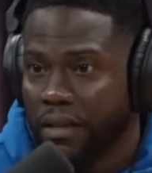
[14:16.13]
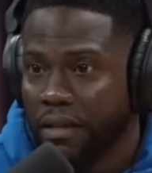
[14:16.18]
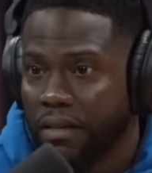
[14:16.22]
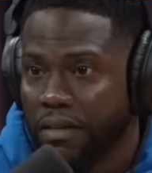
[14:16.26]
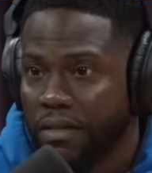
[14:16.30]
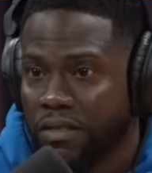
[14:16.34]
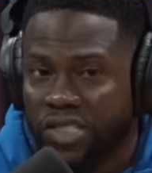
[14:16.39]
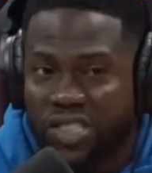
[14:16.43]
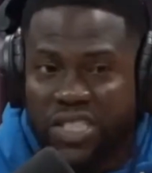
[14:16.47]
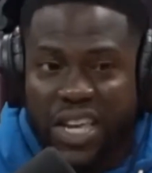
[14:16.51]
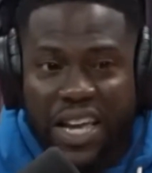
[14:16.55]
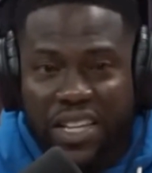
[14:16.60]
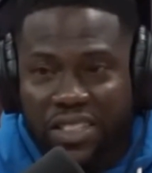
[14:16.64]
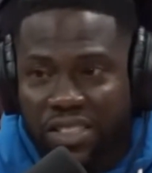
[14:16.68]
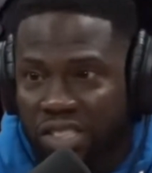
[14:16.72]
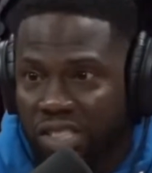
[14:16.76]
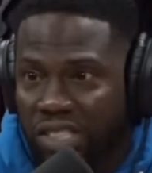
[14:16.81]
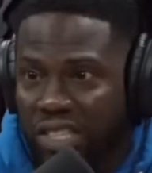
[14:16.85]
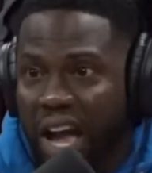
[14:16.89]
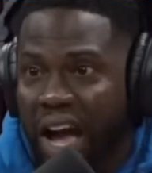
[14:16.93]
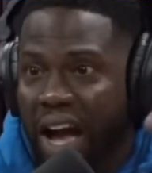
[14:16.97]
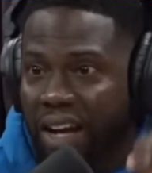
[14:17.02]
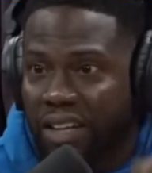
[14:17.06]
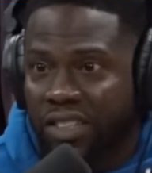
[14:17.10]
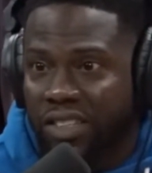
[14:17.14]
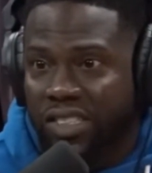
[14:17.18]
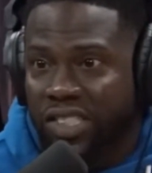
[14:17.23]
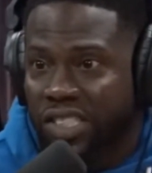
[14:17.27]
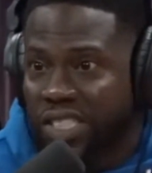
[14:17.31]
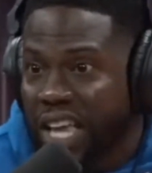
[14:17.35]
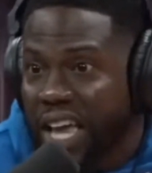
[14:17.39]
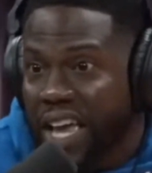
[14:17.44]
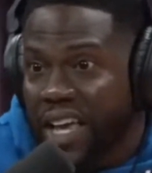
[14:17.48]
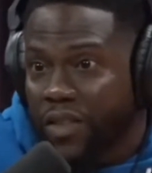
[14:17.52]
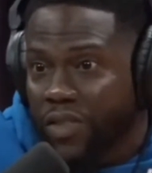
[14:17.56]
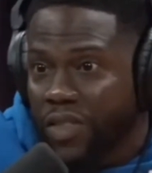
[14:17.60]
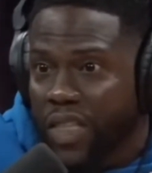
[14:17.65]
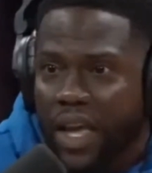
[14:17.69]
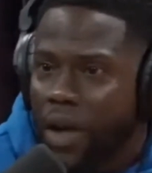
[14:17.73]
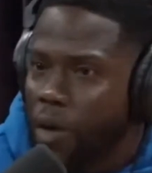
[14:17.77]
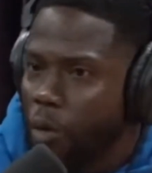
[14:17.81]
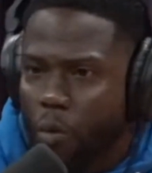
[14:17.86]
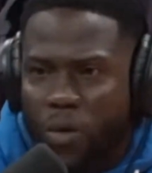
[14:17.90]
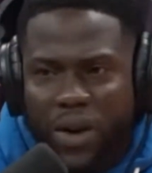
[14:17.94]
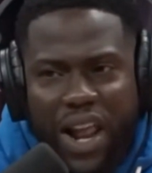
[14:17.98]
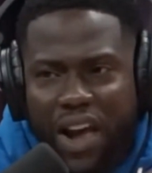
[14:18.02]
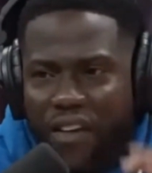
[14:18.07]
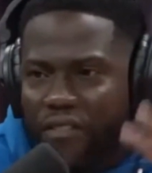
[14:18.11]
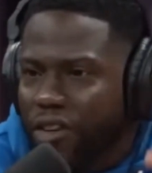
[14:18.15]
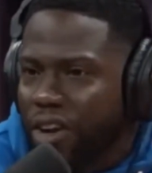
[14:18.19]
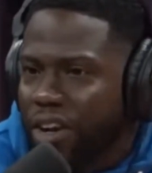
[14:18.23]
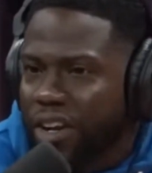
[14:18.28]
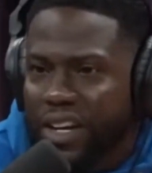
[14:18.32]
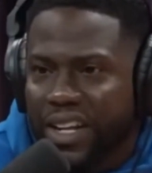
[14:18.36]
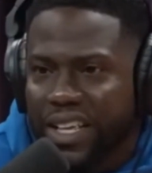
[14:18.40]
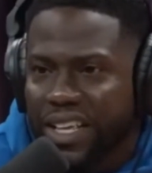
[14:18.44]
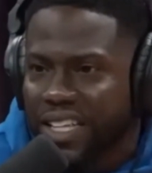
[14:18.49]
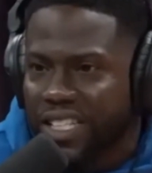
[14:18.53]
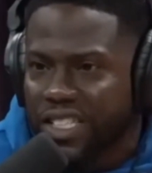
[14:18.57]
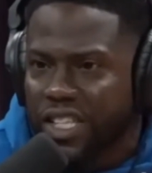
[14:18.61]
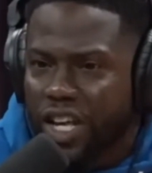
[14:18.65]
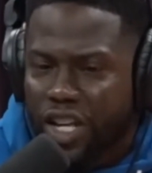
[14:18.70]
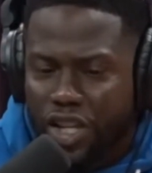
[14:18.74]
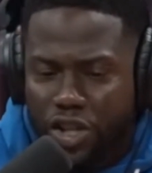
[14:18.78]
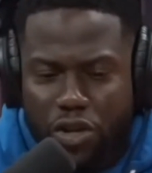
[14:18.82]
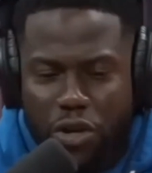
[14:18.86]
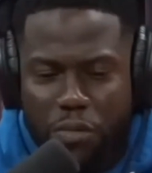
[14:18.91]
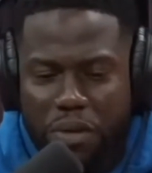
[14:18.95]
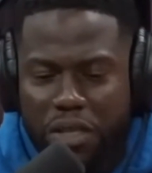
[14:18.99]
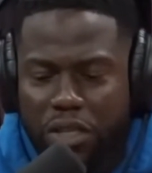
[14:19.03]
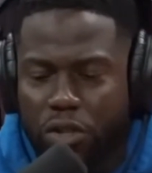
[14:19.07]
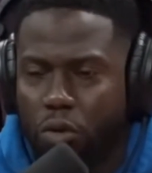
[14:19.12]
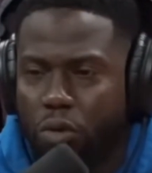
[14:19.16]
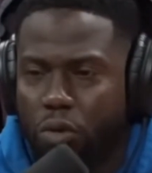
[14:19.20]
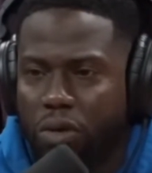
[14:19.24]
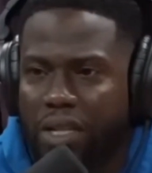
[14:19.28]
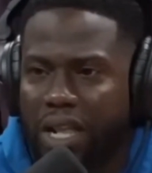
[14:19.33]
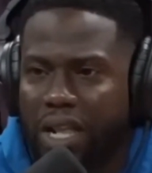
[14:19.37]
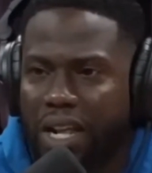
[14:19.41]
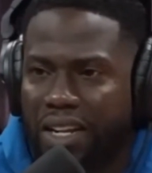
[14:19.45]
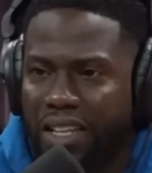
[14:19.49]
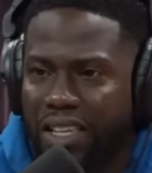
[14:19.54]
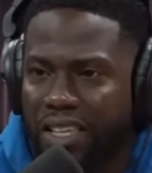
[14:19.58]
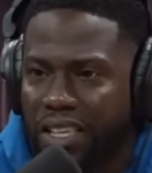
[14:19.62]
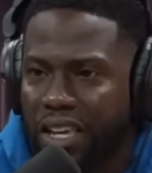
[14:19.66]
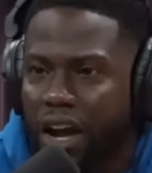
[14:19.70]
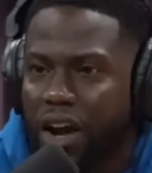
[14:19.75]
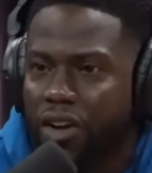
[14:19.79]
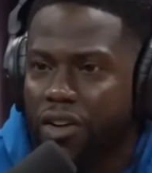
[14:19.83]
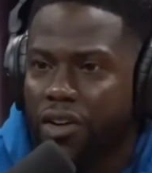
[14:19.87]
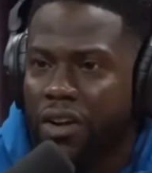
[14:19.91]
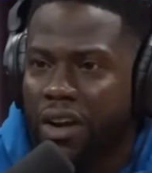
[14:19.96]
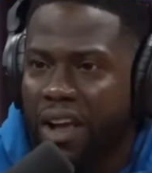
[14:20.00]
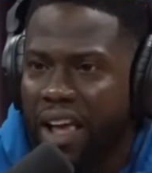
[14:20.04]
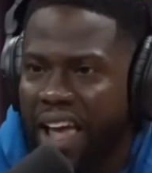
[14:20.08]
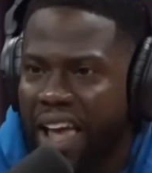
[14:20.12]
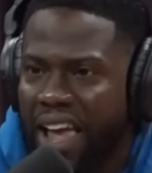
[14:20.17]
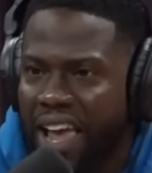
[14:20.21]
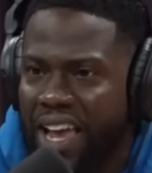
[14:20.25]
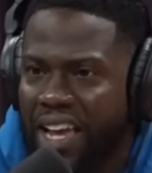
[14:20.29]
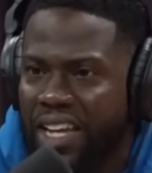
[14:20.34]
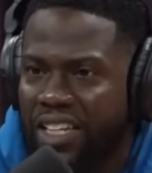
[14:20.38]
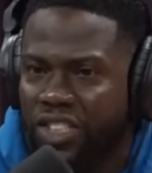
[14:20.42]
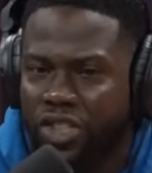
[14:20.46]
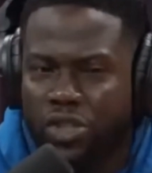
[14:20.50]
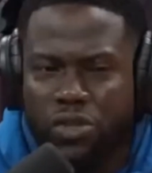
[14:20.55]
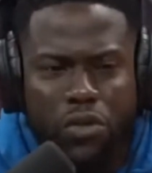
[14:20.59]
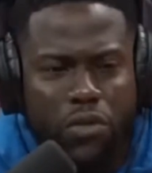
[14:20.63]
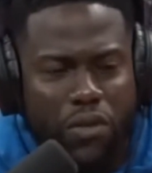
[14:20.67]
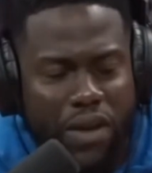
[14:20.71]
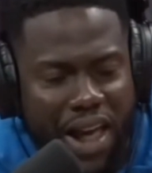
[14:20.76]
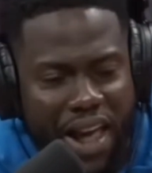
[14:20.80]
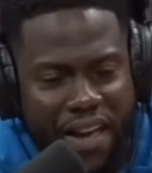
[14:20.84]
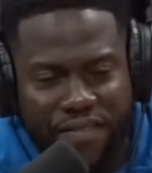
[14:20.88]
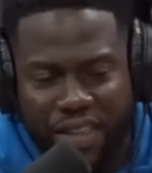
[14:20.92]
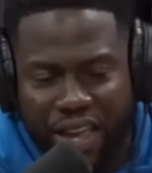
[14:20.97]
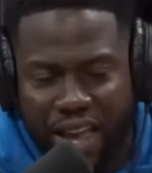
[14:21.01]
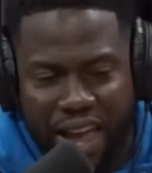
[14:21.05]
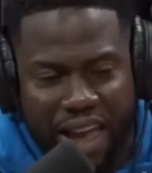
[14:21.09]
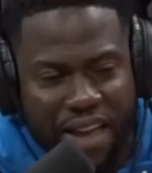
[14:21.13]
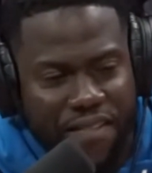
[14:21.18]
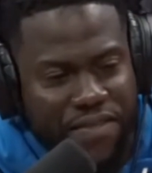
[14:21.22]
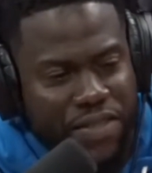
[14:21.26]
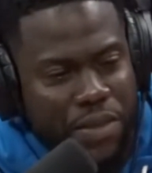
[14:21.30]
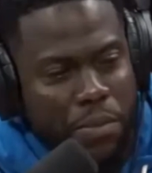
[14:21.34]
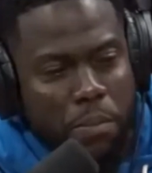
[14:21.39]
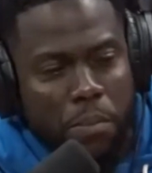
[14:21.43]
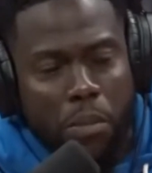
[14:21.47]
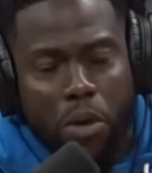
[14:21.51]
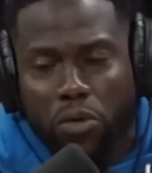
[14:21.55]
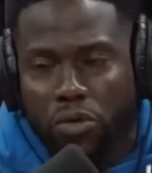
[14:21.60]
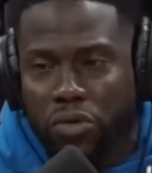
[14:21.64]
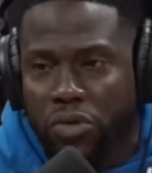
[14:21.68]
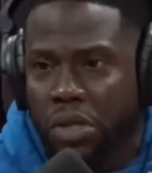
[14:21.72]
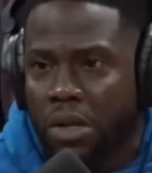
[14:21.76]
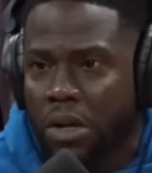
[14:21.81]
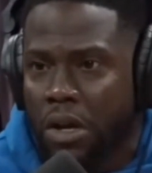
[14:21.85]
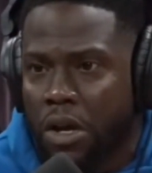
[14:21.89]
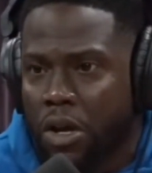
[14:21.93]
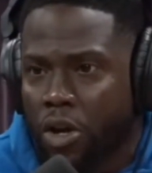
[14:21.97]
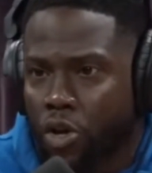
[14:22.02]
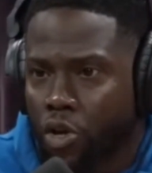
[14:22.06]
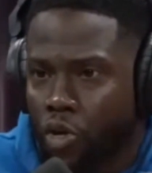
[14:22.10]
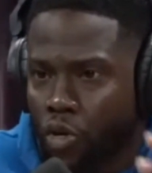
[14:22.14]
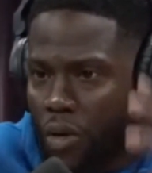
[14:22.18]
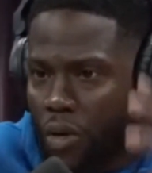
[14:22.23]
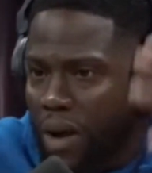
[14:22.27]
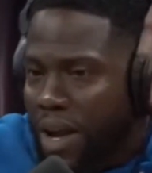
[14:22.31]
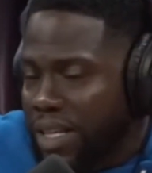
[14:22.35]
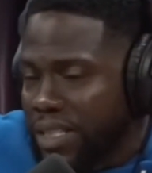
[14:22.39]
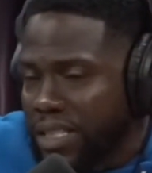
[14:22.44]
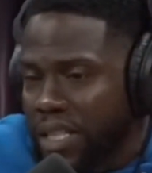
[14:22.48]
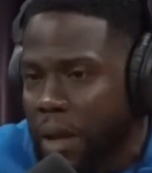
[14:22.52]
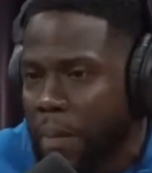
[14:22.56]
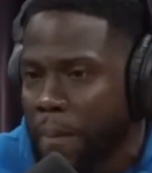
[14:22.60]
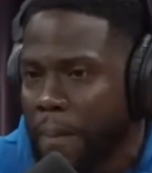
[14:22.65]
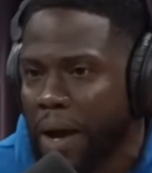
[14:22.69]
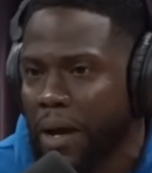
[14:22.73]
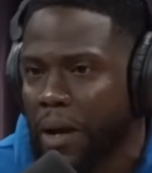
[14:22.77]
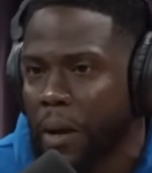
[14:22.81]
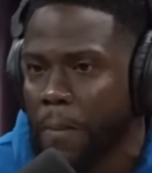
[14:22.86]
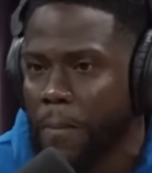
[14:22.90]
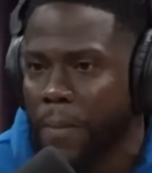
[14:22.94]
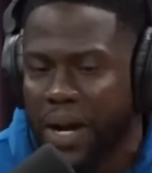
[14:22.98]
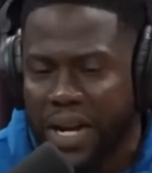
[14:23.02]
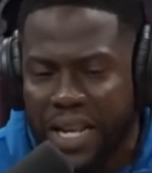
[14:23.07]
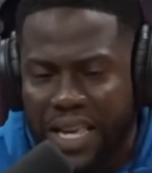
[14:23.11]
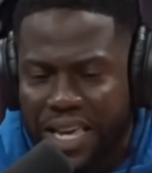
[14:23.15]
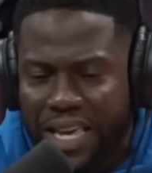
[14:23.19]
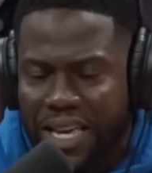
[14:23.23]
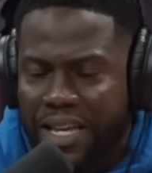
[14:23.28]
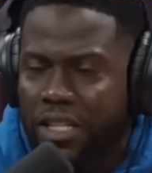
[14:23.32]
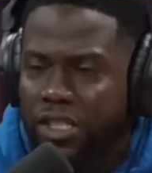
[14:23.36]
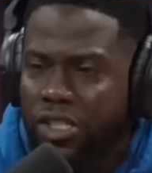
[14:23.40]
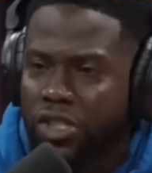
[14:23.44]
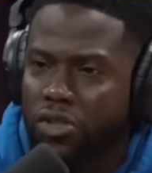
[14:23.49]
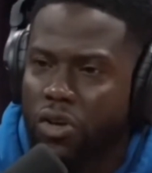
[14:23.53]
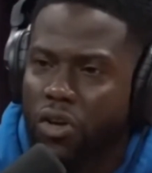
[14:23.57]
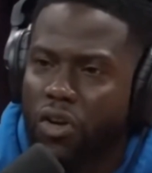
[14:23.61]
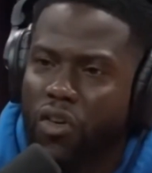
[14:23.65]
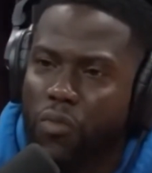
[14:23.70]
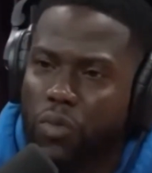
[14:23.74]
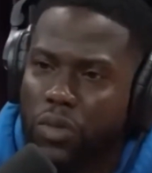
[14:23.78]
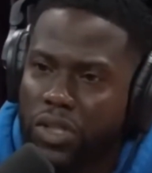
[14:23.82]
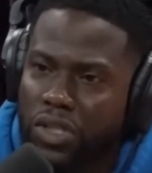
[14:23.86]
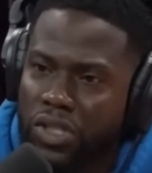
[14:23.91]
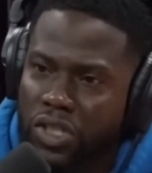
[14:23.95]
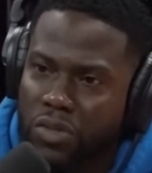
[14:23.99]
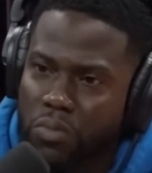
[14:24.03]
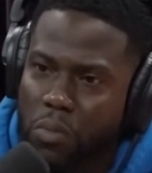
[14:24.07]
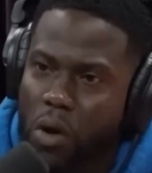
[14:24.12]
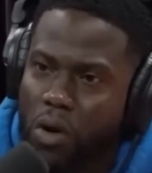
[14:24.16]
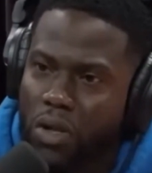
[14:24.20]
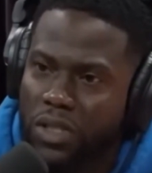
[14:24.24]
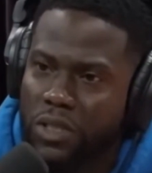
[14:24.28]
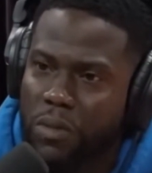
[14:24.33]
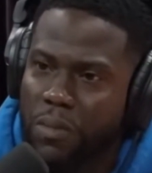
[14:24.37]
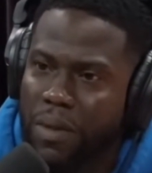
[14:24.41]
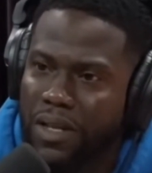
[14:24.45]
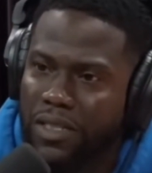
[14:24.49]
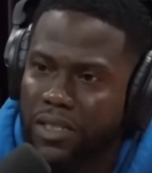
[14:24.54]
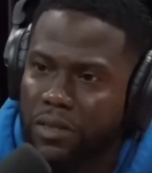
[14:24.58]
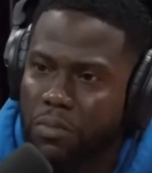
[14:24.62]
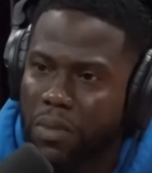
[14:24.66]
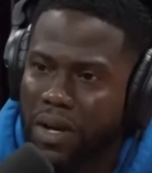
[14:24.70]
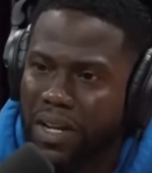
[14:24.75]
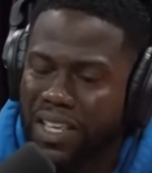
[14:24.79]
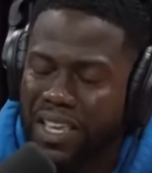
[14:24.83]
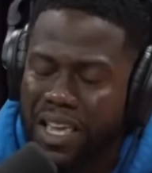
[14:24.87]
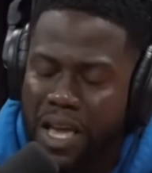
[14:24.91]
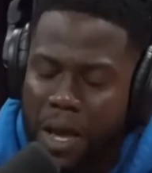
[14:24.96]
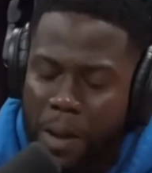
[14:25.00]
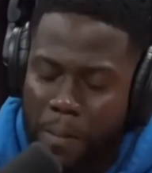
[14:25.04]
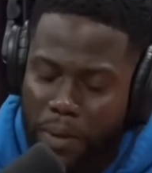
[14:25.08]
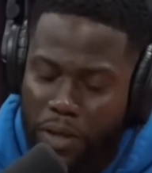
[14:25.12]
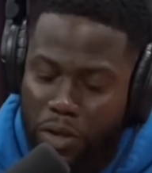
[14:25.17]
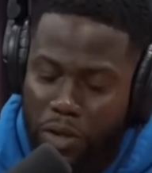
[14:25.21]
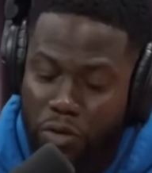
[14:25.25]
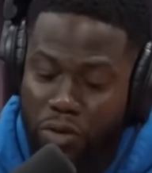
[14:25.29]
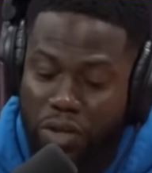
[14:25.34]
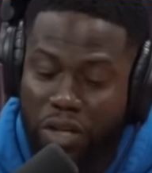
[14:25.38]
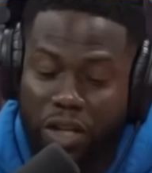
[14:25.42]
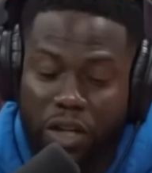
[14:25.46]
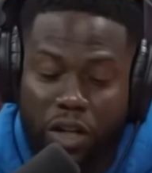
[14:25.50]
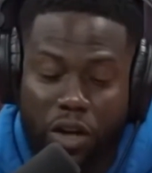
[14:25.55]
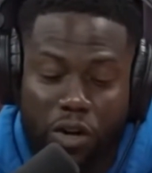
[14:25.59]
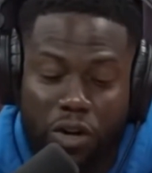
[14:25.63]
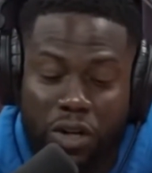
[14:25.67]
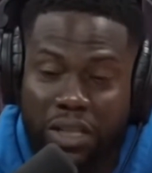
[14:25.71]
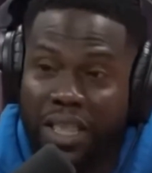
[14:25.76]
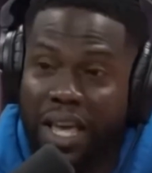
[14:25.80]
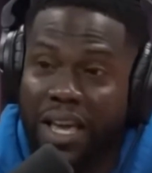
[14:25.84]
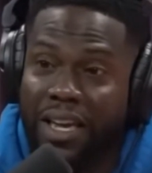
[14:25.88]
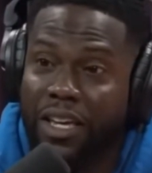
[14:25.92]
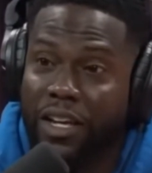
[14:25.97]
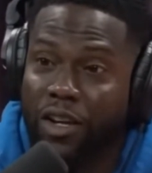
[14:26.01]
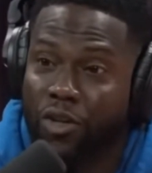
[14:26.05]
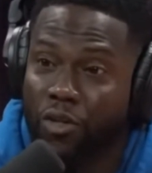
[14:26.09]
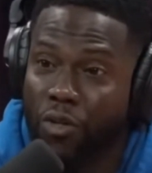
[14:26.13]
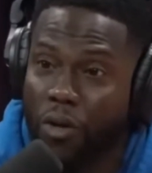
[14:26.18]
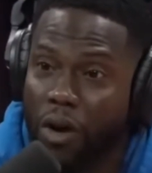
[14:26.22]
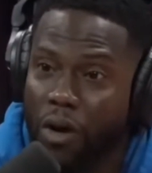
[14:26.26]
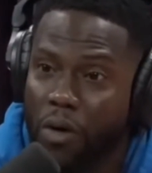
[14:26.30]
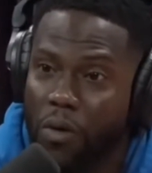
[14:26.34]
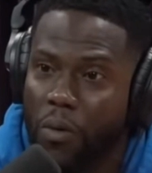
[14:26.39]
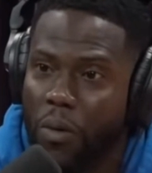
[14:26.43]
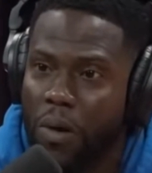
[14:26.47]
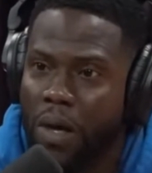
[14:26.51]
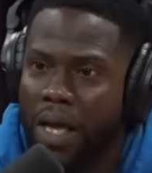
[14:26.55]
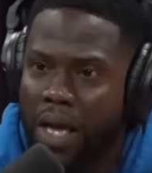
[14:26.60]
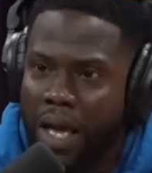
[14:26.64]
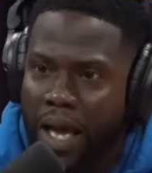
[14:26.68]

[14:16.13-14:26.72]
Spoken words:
Said stock, said thing, whatever it is, you can be doing it at a younger age. You don't have to have the most crazy amount of money. It can start off with the smallest amounts of money, but you can learn it that can grow.